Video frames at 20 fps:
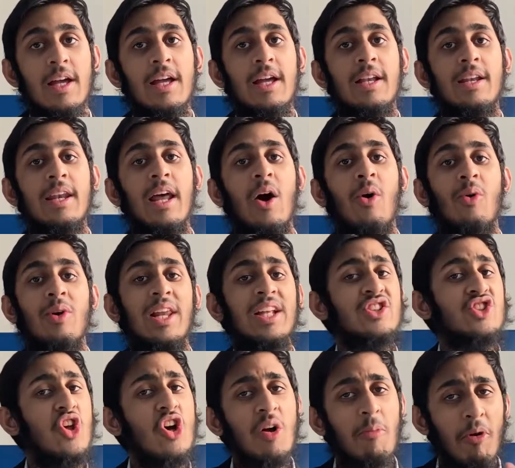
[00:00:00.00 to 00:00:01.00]
Now, let's
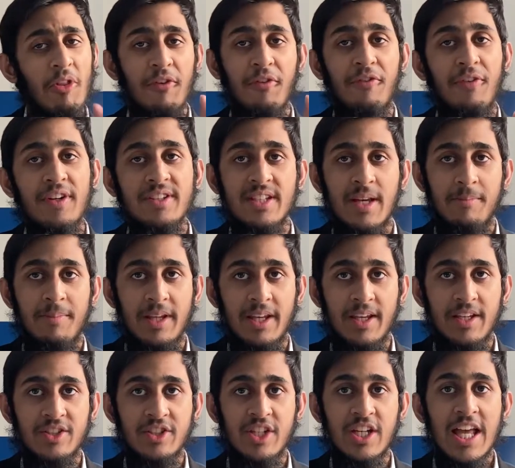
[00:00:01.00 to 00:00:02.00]
talk about the first
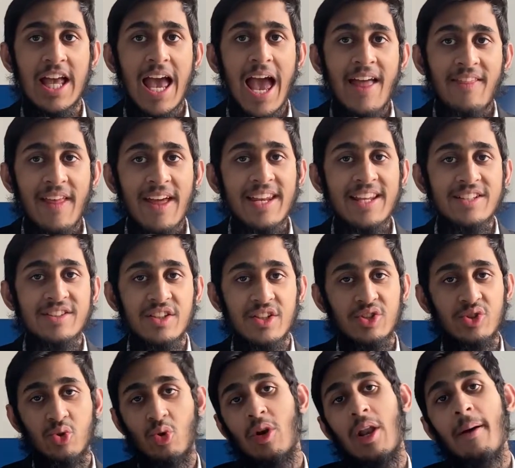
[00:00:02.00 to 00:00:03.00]
application, and that is the
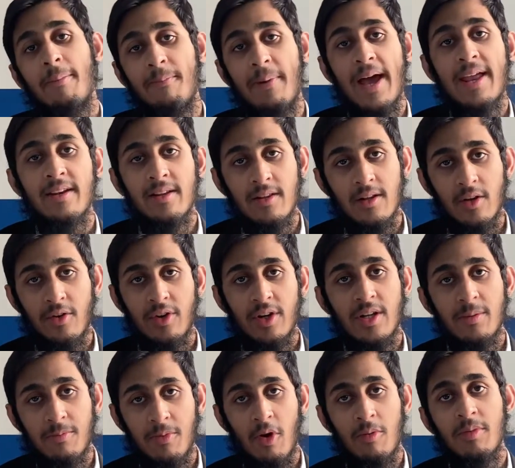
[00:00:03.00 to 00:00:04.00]
solar panel array
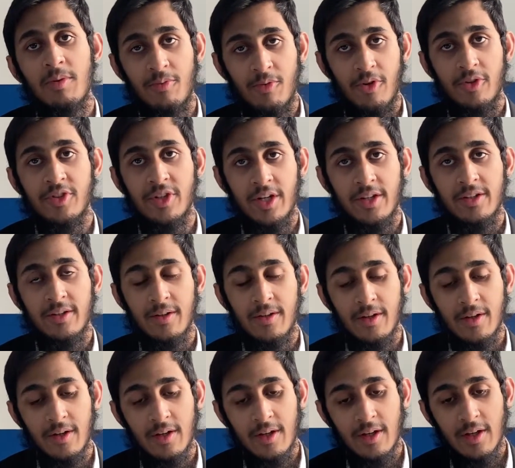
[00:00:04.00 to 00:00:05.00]
deployment project.
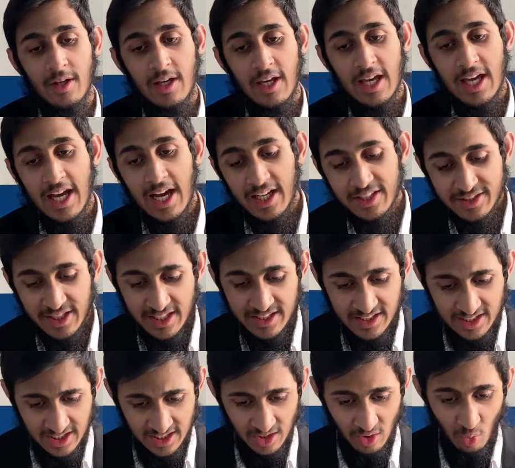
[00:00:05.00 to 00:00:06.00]

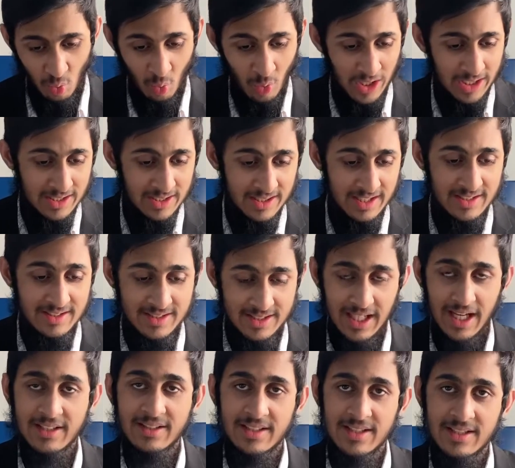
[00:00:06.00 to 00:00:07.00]
Essentially, what this
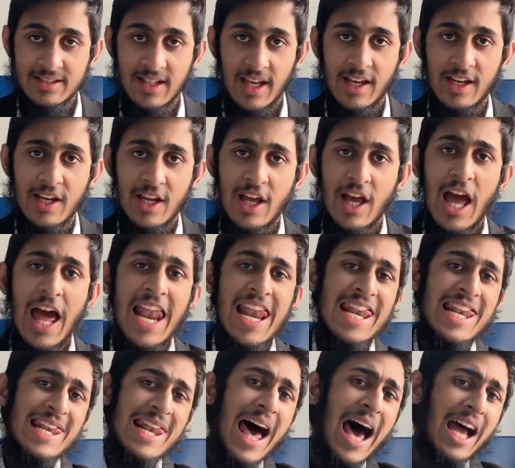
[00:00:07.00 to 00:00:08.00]
does is that
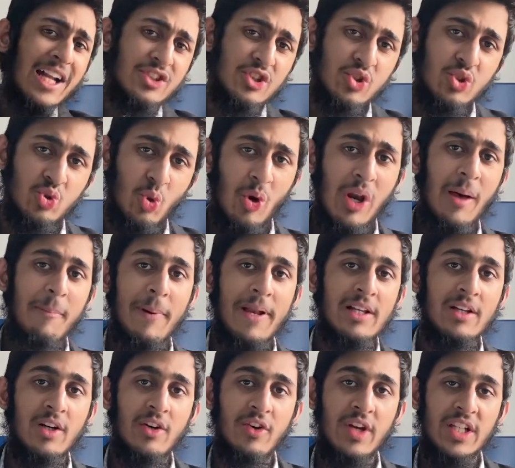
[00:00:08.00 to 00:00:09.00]
large solar
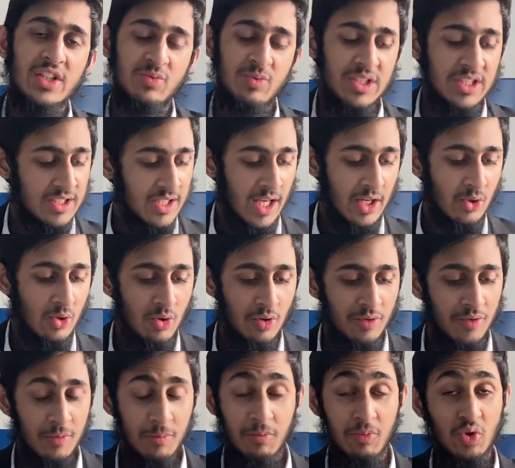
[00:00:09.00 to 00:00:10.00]
panel arrays, which can go
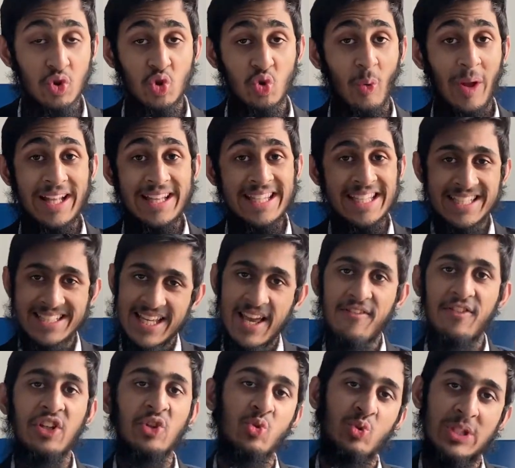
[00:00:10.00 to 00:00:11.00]
from
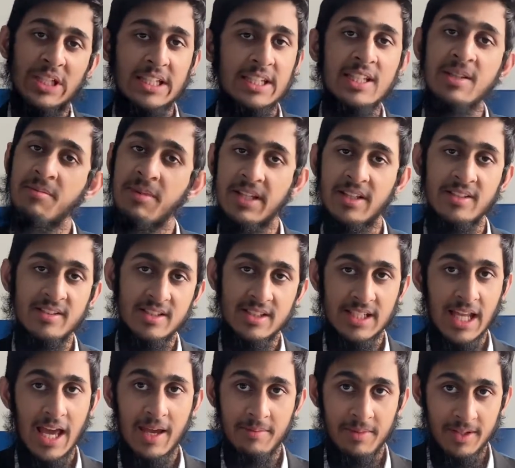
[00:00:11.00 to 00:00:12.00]
27 to 30 meters in
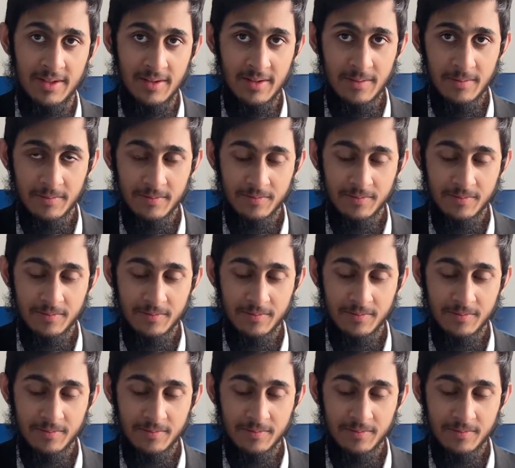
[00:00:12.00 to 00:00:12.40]
diameter,